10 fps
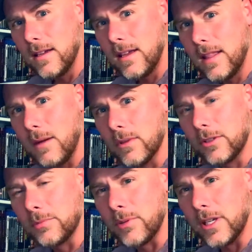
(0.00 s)
that one
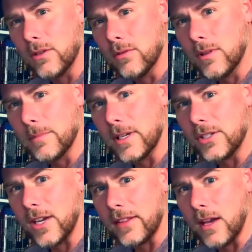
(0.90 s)
looks pretty cool. I'm going to
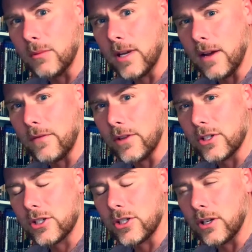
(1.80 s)
check that one out for
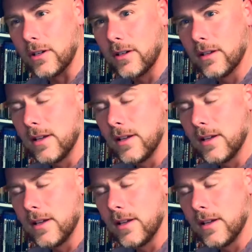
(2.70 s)
sure.